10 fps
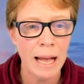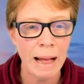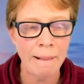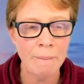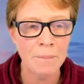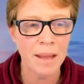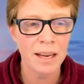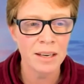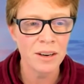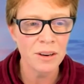
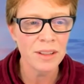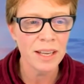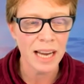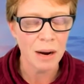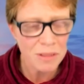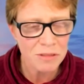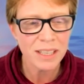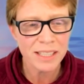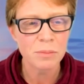I know that I was really